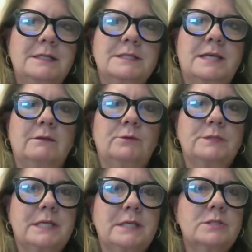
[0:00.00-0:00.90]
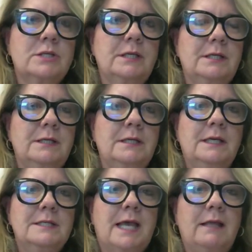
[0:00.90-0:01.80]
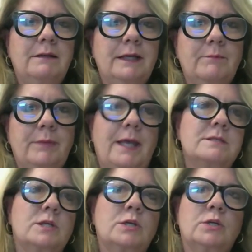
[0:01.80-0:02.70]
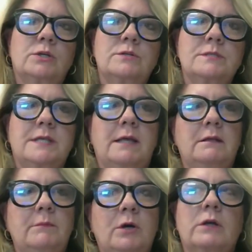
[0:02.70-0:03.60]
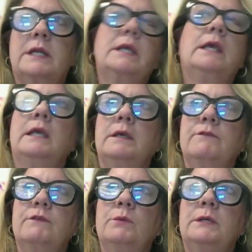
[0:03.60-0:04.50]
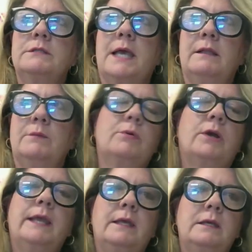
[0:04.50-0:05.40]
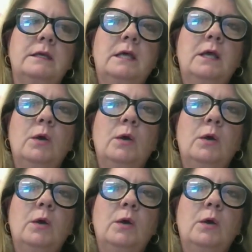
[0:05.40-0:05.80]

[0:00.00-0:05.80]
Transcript: retention, talent ambassadors, talent marketing, if you will, talent brand.